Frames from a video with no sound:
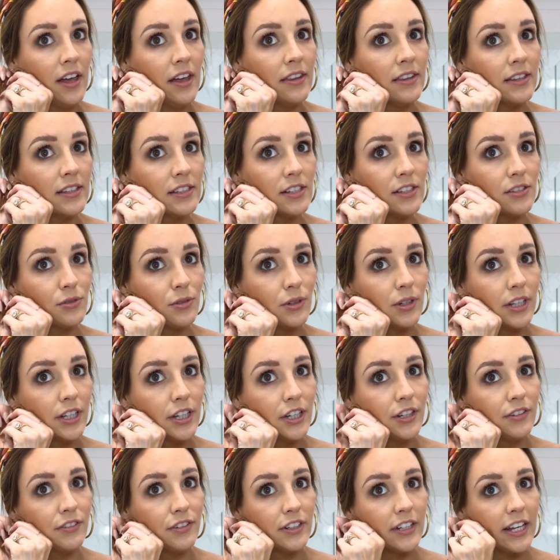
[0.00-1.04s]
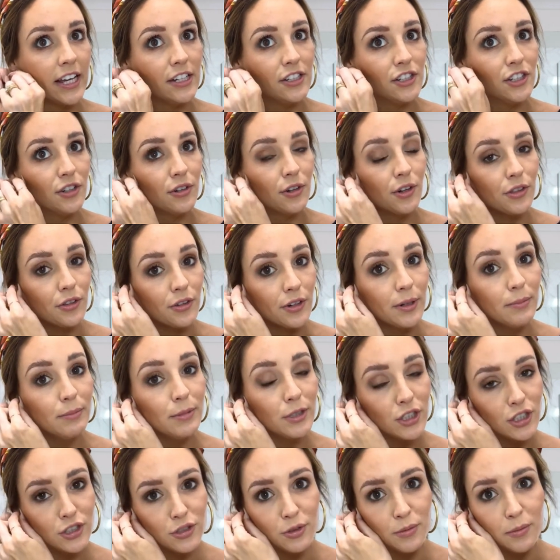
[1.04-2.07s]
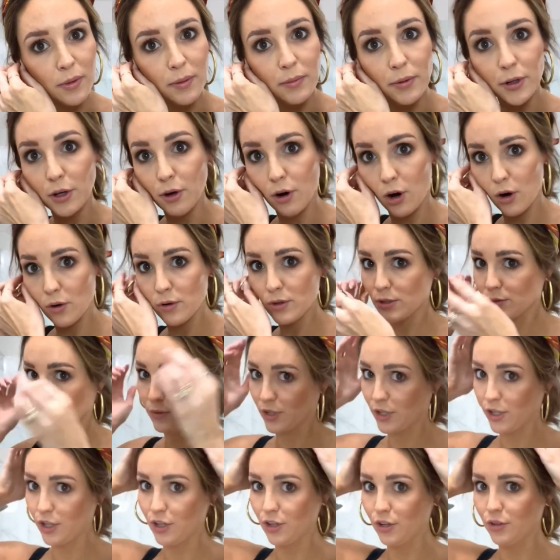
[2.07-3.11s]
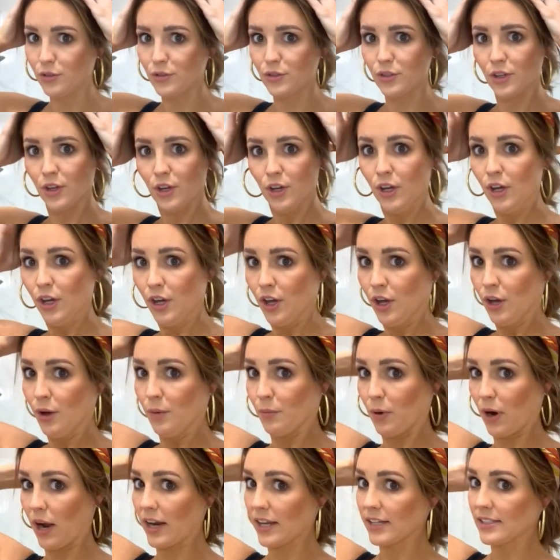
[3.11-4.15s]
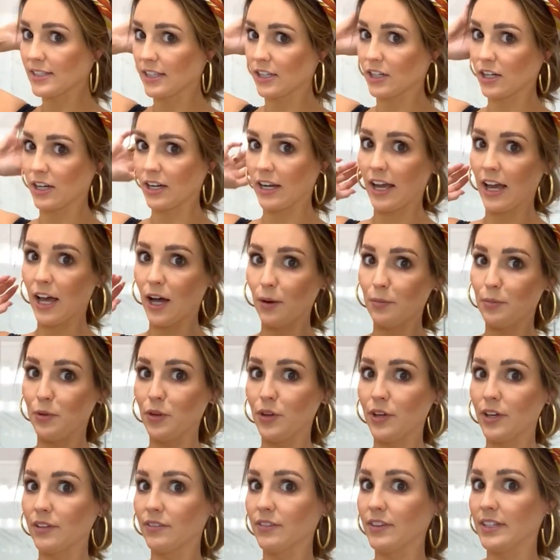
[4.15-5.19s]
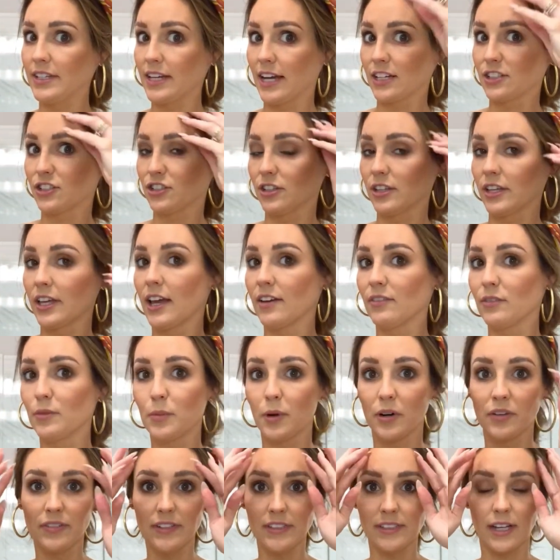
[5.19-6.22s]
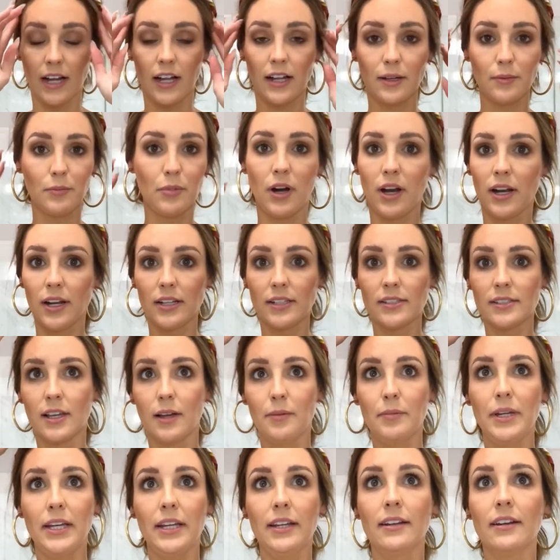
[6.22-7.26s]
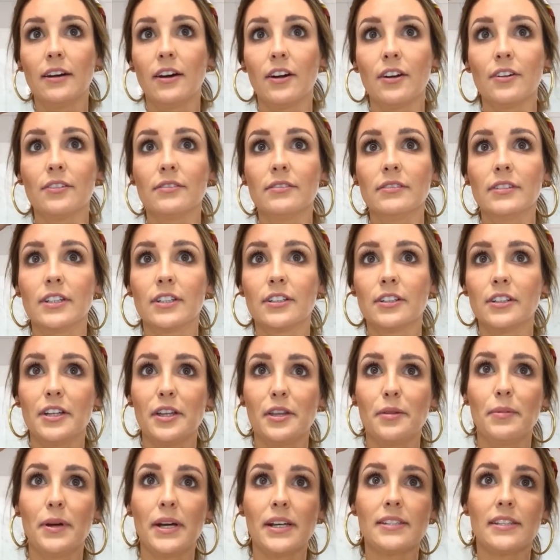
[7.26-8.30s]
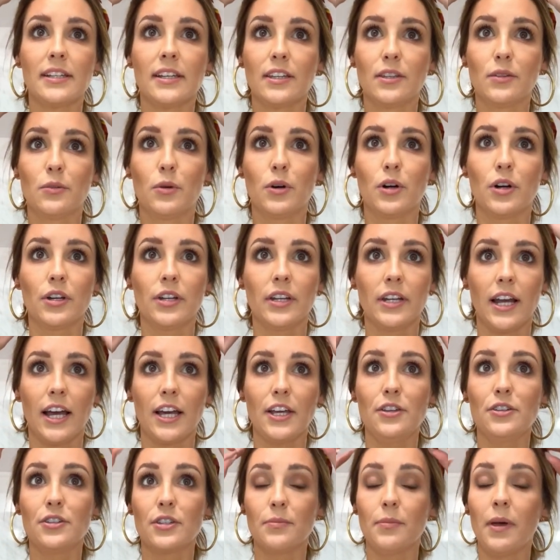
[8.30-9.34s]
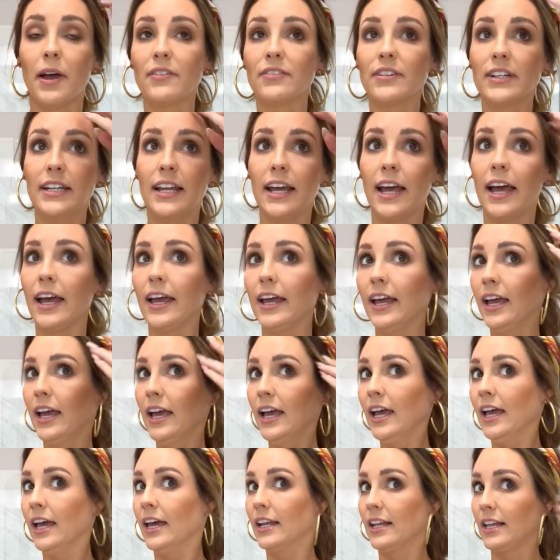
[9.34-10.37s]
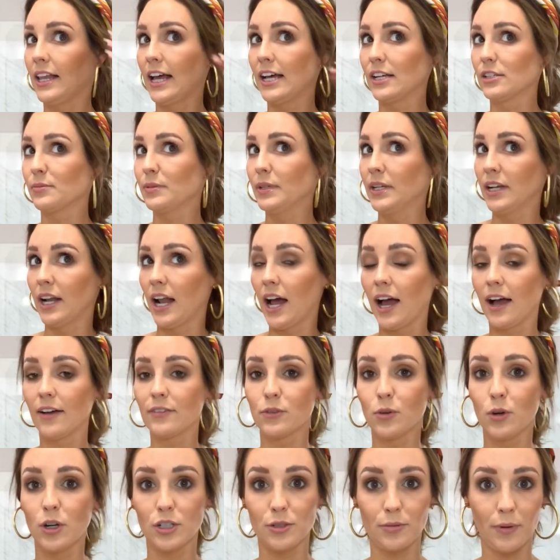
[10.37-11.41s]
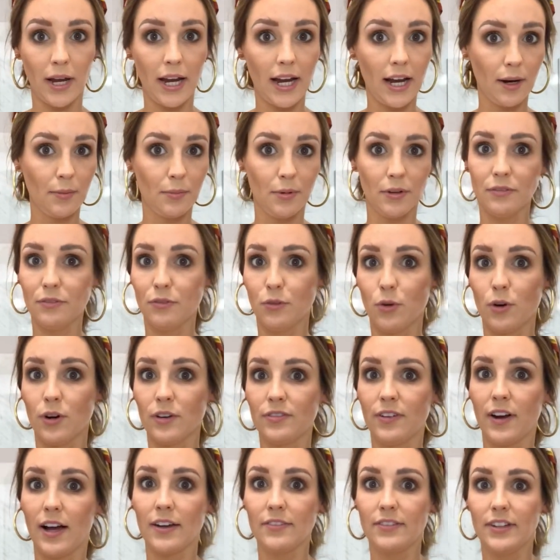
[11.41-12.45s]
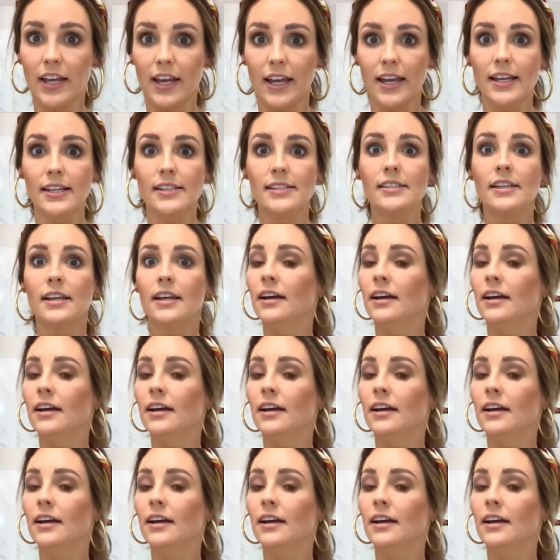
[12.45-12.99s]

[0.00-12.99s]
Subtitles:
this is really good for day 2 or 3, but just remember you always wanna use products that are gonna help you give the texture. The Kevin Murphy styling products, I mean, are literally the best thing in the world, and I use them every day. It allows me to not have to wash my hair but 4 or 5 days